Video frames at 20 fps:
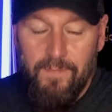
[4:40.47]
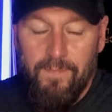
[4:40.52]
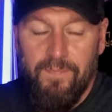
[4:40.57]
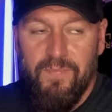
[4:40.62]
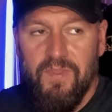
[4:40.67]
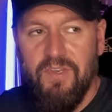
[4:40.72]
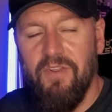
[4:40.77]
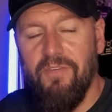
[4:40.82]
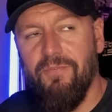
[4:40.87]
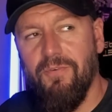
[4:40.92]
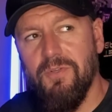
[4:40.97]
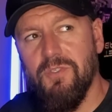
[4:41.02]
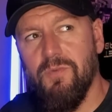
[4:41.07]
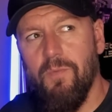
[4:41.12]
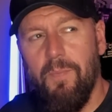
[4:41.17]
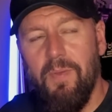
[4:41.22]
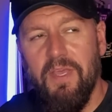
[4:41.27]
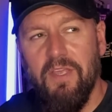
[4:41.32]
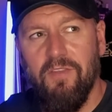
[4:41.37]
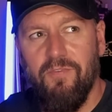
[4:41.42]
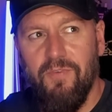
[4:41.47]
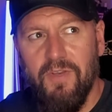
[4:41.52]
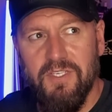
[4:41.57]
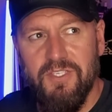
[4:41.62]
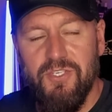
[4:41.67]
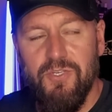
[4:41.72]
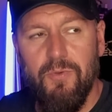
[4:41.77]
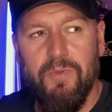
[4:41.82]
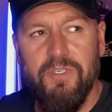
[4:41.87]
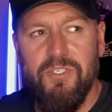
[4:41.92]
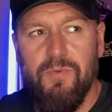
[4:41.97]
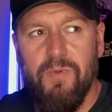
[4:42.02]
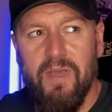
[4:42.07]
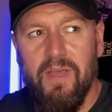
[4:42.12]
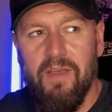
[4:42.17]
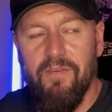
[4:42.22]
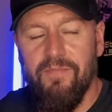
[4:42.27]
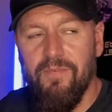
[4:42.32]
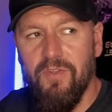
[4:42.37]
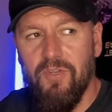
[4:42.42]
The difference with PSVR 2 is you
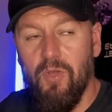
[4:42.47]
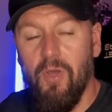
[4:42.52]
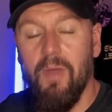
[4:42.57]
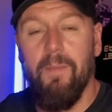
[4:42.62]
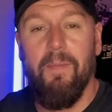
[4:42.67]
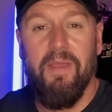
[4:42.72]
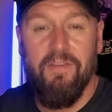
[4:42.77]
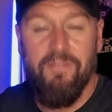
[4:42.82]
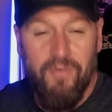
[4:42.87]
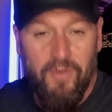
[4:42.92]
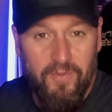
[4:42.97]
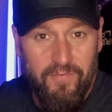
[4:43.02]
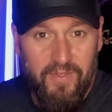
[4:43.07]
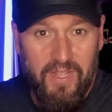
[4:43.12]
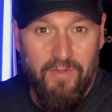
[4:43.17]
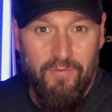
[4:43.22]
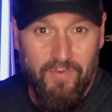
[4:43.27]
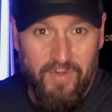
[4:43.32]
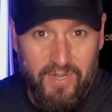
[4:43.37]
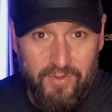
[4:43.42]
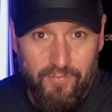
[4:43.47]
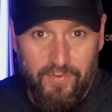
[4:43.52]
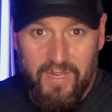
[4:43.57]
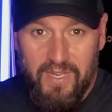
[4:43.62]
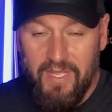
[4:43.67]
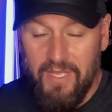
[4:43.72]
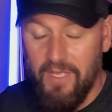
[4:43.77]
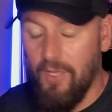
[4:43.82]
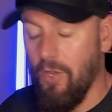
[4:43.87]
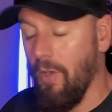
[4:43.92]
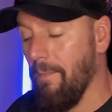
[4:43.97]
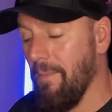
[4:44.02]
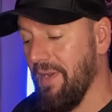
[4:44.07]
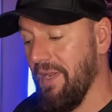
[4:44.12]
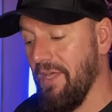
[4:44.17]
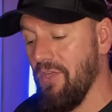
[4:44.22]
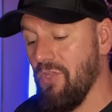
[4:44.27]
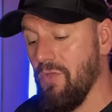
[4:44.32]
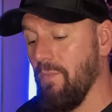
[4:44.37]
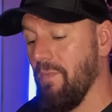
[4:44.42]
have dynamic foveated rendering in
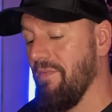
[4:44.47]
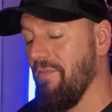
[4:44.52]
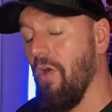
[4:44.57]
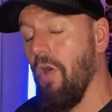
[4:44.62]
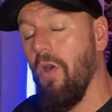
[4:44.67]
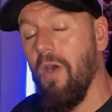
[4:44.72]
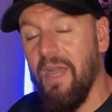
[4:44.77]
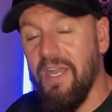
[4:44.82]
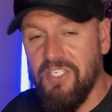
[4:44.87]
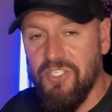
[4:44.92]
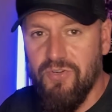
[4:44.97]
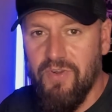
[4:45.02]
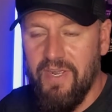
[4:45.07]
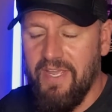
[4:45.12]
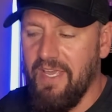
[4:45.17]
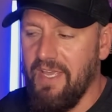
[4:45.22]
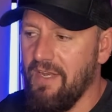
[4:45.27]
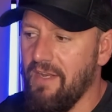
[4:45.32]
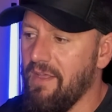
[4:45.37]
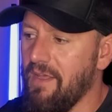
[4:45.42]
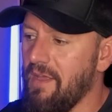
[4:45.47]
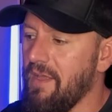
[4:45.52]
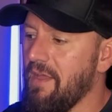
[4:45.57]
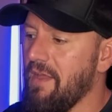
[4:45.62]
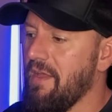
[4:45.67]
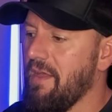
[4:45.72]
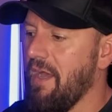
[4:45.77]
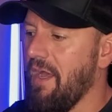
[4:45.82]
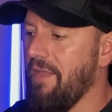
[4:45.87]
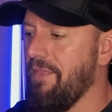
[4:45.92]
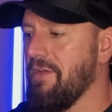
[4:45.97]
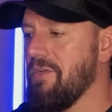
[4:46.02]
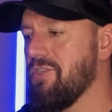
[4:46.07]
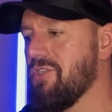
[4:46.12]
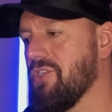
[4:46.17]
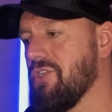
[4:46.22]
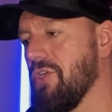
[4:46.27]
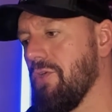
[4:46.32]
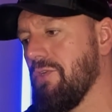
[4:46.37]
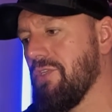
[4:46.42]
combination with eye tracking, and
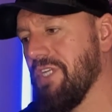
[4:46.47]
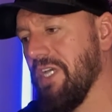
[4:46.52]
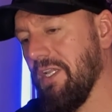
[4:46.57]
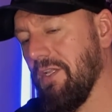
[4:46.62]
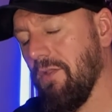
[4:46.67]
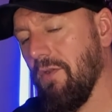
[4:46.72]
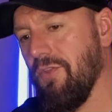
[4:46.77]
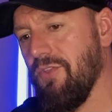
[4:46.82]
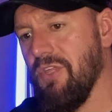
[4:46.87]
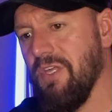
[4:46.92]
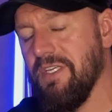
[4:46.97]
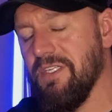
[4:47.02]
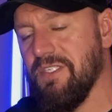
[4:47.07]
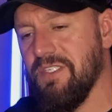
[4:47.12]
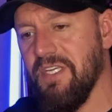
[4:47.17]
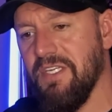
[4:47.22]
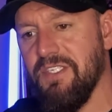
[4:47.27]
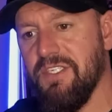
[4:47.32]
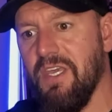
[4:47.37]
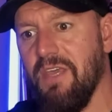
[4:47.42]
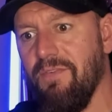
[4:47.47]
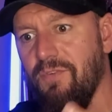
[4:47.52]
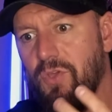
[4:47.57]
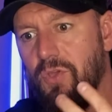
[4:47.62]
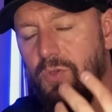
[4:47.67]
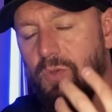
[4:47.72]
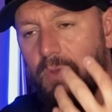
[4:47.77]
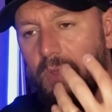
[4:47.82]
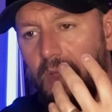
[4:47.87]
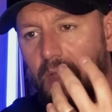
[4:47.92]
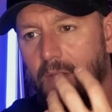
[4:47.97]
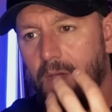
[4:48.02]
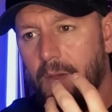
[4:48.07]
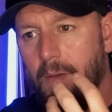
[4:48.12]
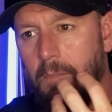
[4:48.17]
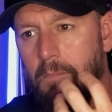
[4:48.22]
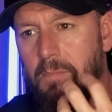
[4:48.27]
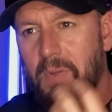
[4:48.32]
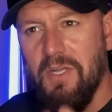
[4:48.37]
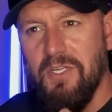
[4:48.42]
those two technologies tend to give you
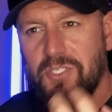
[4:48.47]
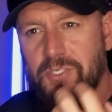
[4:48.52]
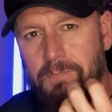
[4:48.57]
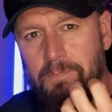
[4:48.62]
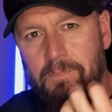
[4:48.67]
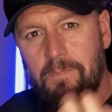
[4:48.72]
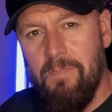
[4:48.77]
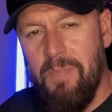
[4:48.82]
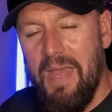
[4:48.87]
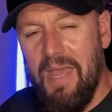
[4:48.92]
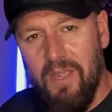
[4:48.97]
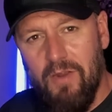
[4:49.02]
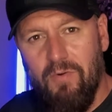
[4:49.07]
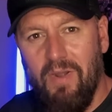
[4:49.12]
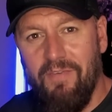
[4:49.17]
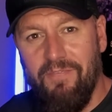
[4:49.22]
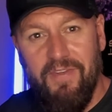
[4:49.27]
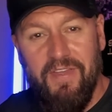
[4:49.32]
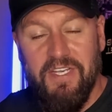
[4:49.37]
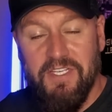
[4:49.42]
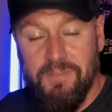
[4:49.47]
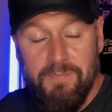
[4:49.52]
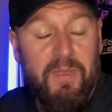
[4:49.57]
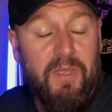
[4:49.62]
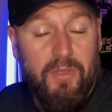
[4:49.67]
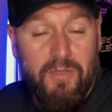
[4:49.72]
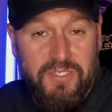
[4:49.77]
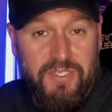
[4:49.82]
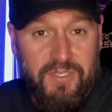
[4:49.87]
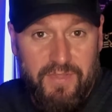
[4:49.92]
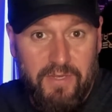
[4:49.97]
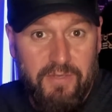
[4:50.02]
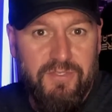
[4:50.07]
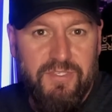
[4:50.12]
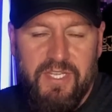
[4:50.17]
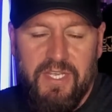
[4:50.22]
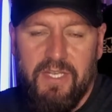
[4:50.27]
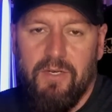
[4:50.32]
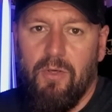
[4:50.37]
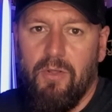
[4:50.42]
much better graphics because of those
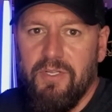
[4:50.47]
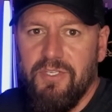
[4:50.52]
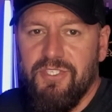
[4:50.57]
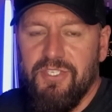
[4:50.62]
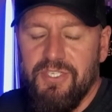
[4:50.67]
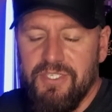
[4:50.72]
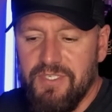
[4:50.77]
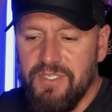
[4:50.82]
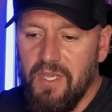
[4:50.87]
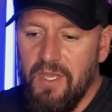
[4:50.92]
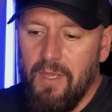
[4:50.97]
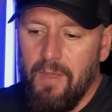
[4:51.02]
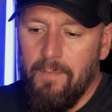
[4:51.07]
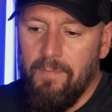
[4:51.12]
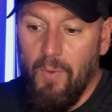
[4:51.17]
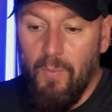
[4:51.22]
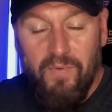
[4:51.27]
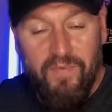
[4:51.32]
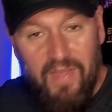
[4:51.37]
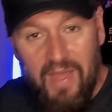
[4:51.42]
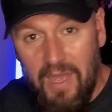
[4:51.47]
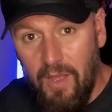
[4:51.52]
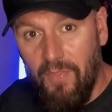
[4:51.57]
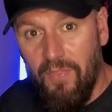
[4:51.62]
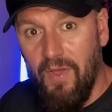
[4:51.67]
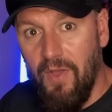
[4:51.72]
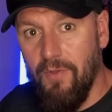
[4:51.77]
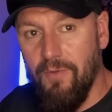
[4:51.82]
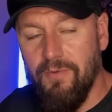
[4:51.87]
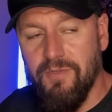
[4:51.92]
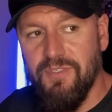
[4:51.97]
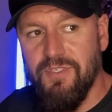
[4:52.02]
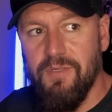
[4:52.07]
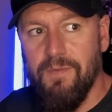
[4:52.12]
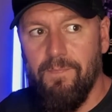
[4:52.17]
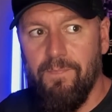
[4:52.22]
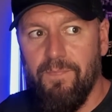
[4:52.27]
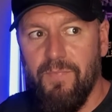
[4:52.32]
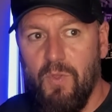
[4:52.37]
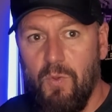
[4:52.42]
technologies. But without those,
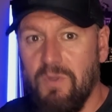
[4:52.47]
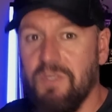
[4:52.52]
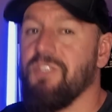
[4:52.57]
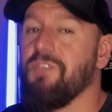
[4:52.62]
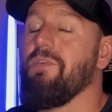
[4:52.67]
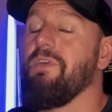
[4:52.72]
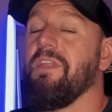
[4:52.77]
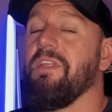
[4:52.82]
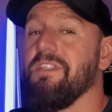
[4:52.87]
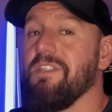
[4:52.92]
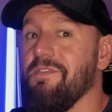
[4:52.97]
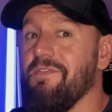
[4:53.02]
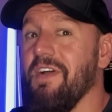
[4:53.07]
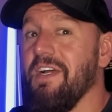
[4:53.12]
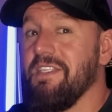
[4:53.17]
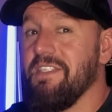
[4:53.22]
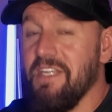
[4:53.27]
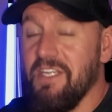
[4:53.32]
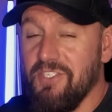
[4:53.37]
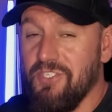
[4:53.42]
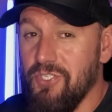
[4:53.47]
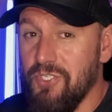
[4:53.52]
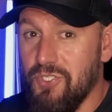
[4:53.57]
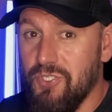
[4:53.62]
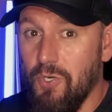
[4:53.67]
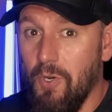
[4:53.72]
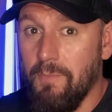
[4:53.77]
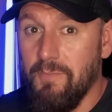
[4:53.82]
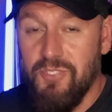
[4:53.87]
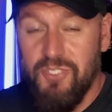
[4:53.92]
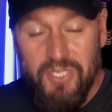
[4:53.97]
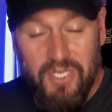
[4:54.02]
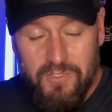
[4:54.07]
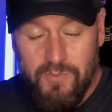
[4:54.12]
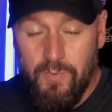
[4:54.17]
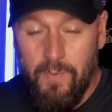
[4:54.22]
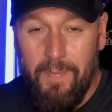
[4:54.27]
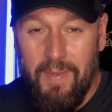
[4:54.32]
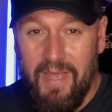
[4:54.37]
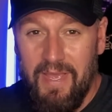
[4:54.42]
Quest 3 does a fantastic job
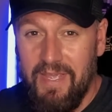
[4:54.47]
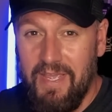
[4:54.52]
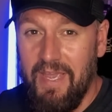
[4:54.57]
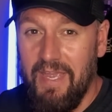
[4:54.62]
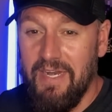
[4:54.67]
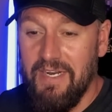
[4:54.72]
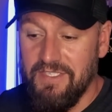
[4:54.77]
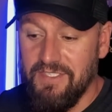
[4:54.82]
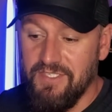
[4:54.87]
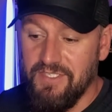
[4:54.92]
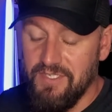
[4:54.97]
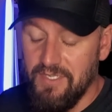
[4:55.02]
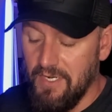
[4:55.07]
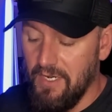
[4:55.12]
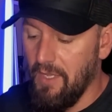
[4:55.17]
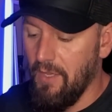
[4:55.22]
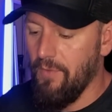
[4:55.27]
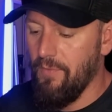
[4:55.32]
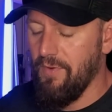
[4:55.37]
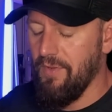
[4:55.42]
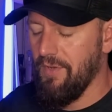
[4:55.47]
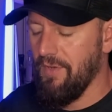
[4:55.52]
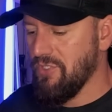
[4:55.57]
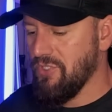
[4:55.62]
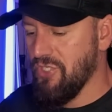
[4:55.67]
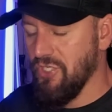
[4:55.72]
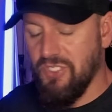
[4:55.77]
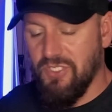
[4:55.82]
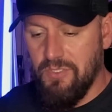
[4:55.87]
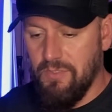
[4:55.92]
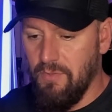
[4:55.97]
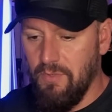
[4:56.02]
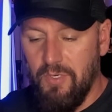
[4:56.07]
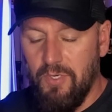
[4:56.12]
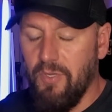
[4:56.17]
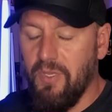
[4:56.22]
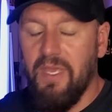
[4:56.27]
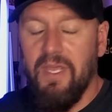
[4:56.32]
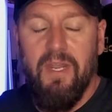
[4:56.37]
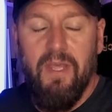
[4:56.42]
just with pancake lenses alone, and just
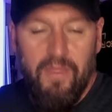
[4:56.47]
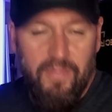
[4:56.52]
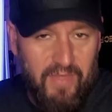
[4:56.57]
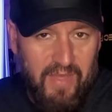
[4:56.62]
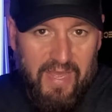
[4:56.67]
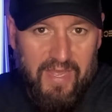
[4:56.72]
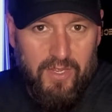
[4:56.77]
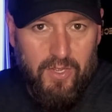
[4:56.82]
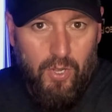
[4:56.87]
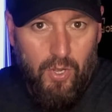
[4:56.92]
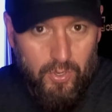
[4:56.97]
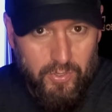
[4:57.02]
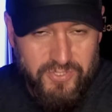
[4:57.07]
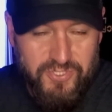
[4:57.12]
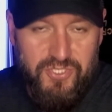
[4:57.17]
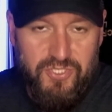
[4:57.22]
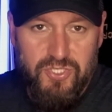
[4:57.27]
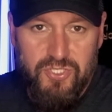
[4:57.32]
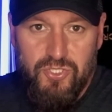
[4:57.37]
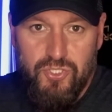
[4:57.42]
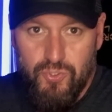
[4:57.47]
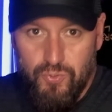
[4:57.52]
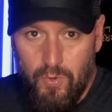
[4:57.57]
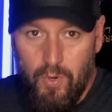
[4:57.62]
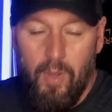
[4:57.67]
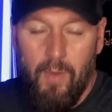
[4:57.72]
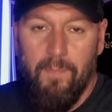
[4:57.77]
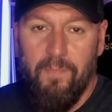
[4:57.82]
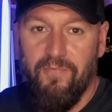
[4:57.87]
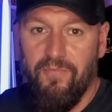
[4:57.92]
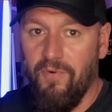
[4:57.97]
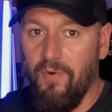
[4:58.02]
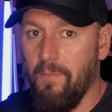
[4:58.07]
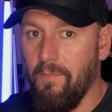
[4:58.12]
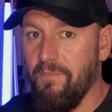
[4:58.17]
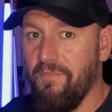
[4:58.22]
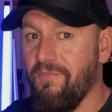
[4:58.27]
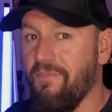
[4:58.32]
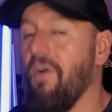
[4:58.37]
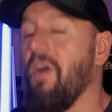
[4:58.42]
looking at that cost drop
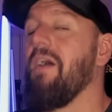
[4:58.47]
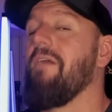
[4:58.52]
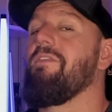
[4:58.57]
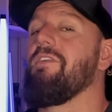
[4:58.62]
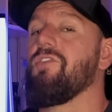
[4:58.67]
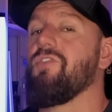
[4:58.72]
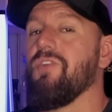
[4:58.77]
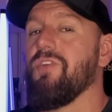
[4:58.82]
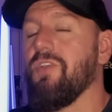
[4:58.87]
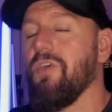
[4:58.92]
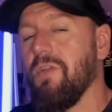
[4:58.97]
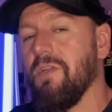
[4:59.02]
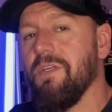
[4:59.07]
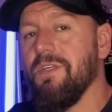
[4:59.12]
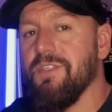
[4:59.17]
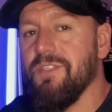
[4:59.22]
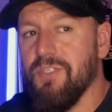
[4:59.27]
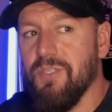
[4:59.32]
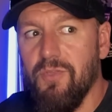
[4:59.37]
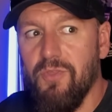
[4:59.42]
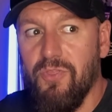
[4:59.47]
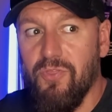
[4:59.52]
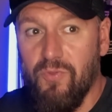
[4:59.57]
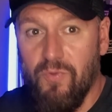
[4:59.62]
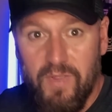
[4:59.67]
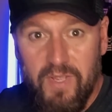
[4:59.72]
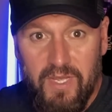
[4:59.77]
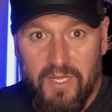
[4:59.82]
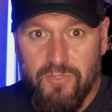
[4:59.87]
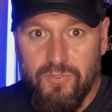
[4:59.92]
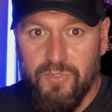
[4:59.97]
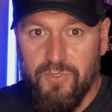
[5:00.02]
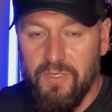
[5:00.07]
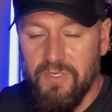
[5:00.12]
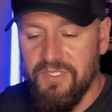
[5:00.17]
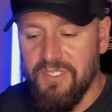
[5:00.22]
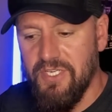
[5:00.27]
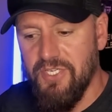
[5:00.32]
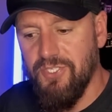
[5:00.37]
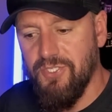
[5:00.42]
from $500 to
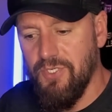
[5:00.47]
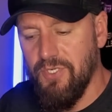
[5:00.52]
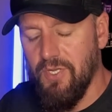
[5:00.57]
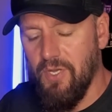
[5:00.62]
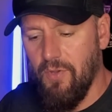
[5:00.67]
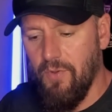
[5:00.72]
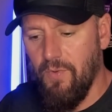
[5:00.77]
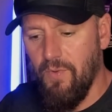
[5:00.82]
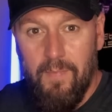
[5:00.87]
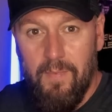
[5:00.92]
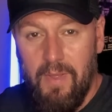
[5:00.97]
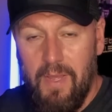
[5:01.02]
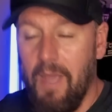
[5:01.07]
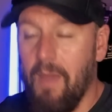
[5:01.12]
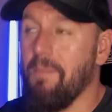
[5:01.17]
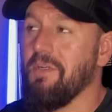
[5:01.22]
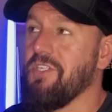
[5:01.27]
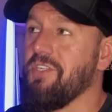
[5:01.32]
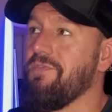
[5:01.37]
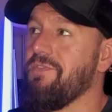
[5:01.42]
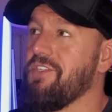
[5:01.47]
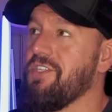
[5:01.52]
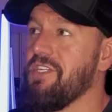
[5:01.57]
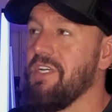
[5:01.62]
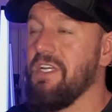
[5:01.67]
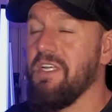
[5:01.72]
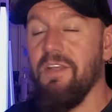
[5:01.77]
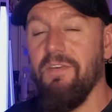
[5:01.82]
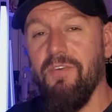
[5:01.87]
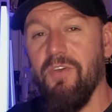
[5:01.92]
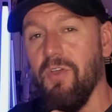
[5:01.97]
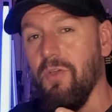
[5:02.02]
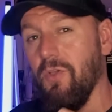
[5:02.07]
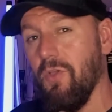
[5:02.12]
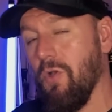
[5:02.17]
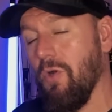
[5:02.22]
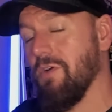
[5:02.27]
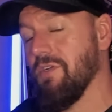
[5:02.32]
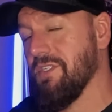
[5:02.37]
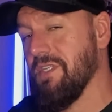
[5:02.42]
$300 lets you know how much of a significant
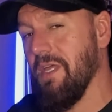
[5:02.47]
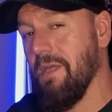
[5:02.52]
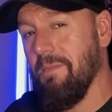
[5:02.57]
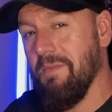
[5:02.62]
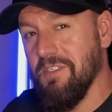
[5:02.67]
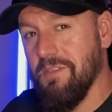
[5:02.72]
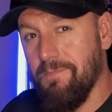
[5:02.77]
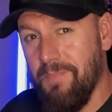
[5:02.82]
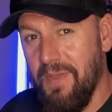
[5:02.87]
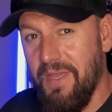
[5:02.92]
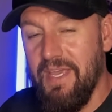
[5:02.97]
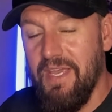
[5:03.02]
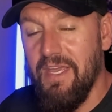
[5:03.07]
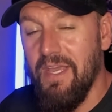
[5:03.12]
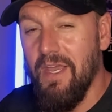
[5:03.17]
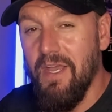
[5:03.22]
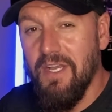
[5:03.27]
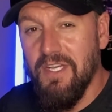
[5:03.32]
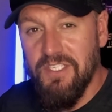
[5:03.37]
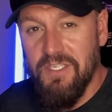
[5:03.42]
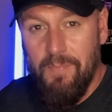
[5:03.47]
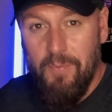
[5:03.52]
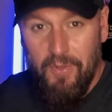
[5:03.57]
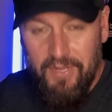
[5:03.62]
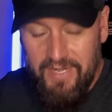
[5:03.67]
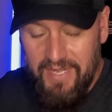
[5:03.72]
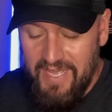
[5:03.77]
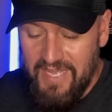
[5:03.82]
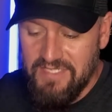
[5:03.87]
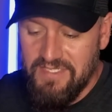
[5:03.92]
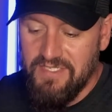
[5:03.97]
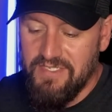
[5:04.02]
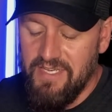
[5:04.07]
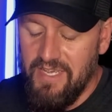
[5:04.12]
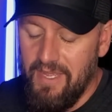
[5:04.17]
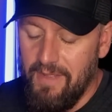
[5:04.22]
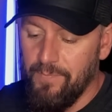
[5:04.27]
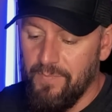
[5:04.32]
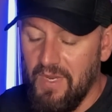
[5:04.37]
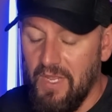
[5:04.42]
cost they must be to put in a
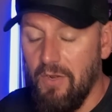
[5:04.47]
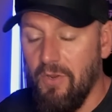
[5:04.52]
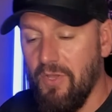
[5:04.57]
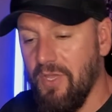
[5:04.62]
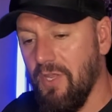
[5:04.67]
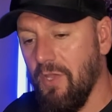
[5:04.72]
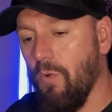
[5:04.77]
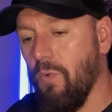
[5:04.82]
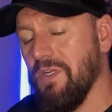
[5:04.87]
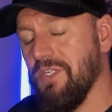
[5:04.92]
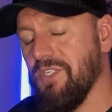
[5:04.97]
headset. Now, looking at Quest